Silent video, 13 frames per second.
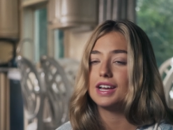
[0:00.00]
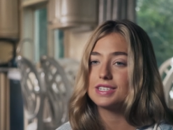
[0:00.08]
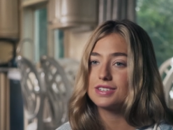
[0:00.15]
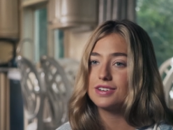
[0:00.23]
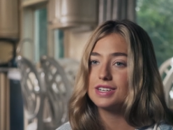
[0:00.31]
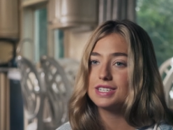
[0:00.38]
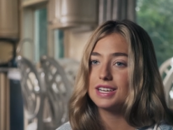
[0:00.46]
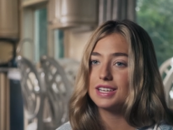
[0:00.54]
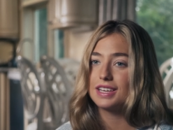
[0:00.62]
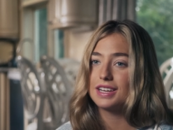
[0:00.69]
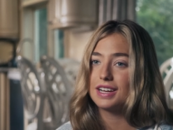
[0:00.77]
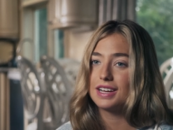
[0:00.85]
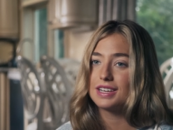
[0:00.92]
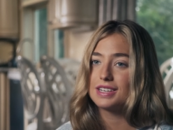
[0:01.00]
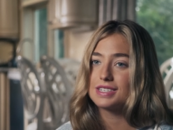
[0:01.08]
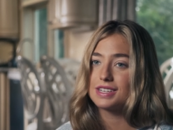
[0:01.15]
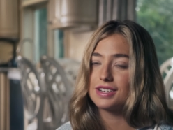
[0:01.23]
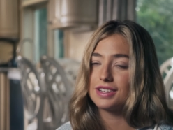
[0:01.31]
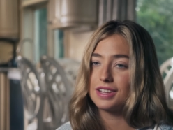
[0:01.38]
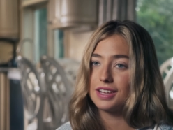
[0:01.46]
As soon as I laid eyes
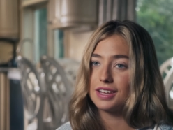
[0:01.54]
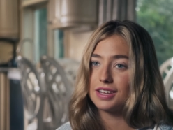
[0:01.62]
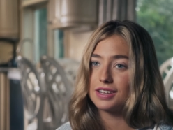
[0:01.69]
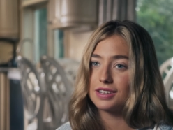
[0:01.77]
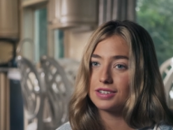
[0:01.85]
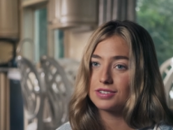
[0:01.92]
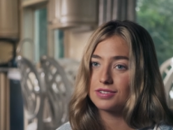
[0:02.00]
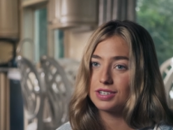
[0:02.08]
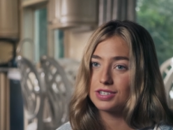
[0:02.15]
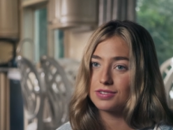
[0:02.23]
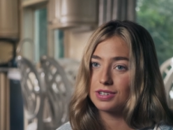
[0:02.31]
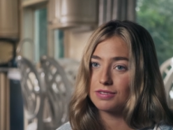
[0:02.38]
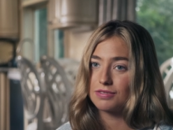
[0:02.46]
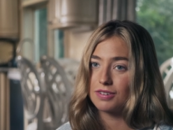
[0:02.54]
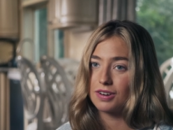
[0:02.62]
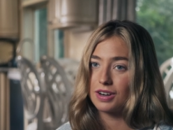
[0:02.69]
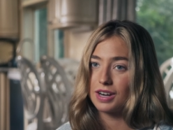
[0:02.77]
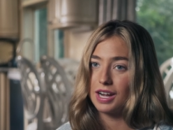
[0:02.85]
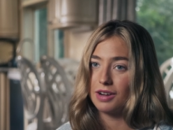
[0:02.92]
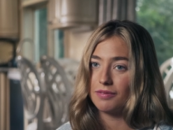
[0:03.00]
on the
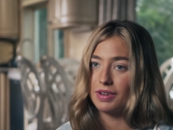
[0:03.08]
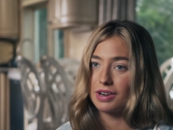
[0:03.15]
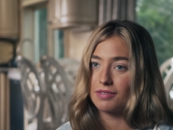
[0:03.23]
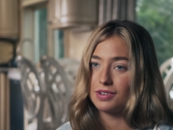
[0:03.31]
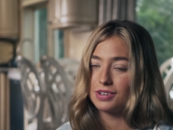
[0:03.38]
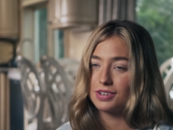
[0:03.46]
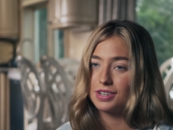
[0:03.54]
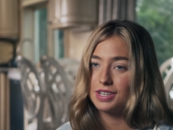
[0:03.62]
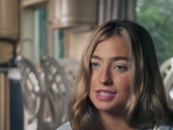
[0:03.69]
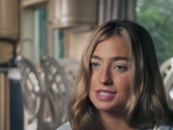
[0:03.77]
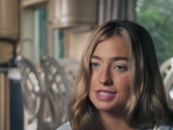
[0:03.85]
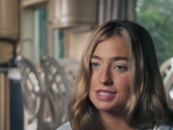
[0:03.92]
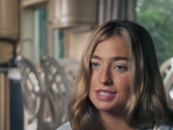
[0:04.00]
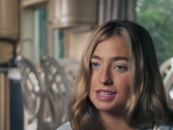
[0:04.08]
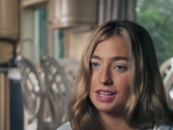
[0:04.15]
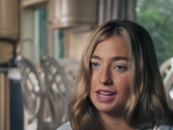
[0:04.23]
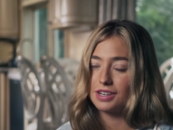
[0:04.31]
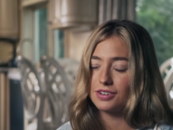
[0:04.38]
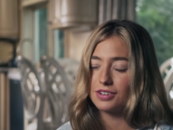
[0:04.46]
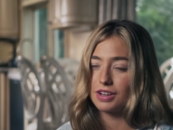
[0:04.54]
2024 Outback Wilderness,
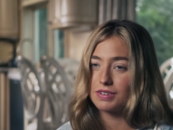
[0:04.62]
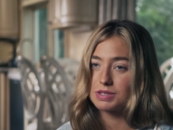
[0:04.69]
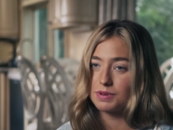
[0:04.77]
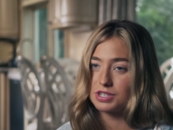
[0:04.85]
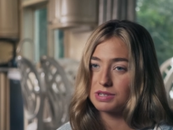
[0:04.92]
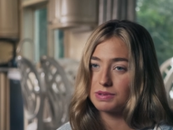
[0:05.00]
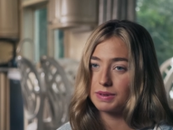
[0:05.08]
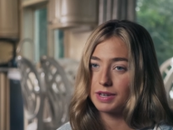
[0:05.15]
I knew that was supposed to be